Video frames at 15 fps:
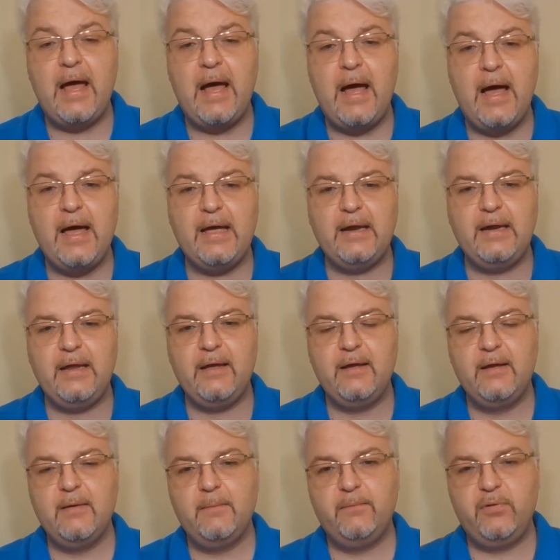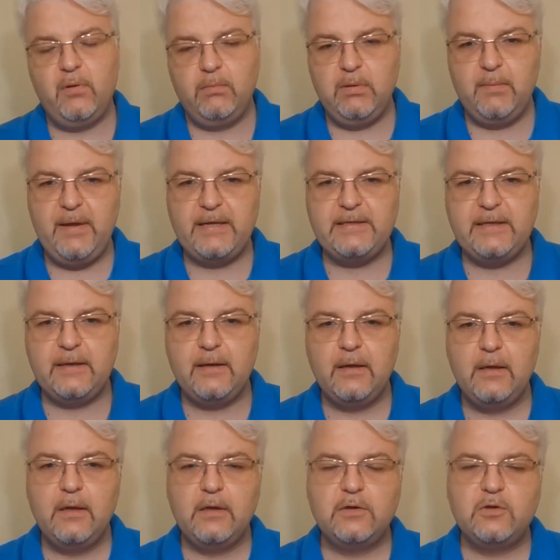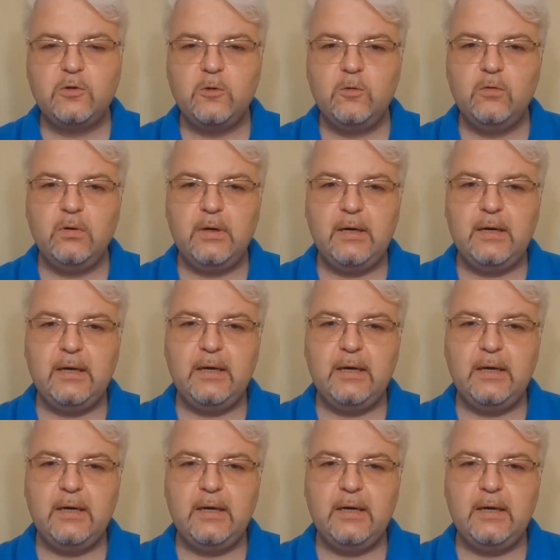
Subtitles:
highly problematic to